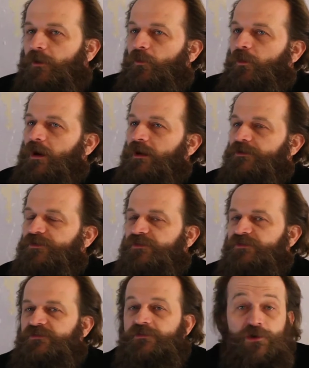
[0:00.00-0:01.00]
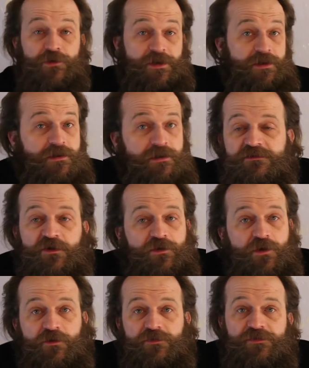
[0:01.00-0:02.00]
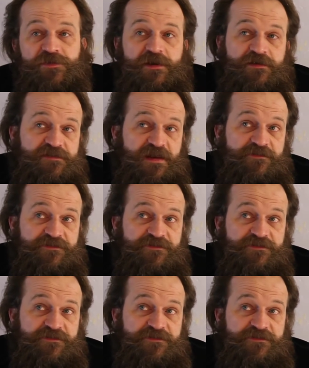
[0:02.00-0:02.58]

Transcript: was looted. Don't know the extent of